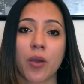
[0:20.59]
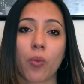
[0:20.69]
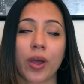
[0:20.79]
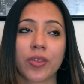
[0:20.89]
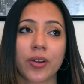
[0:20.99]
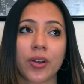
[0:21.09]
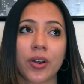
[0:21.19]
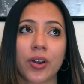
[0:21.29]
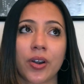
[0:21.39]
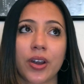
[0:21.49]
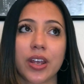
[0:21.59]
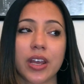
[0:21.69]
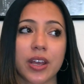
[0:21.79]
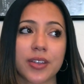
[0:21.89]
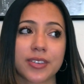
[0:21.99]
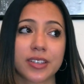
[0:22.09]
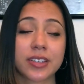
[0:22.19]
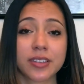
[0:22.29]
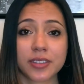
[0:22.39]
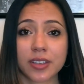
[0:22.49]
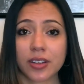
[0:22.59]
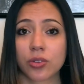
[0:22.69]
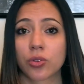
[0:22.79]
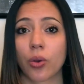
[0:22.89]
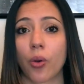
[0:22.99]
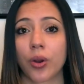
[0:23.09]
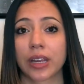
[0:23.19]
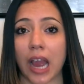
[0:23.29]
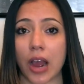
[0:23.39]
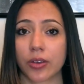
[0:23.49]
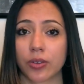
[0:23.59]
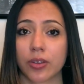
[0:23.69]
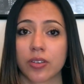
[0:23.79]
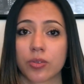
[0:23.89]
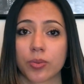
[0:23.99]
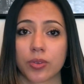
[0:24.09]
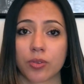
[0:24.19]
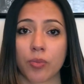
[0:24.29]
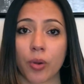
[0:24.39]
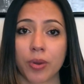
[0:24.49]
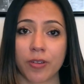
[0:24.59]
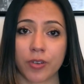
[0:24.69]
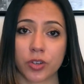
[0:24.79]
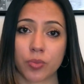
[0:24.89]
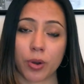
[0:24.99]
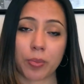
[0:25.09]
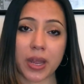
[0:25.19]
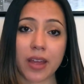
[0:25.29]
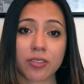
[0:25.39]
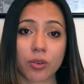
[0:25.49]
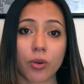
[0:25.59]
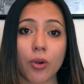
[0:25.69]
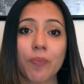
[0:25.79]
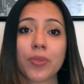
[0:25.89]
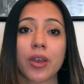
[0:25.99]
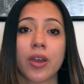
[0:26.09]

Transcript: whether statistics or calculus was more beneficial for P A school.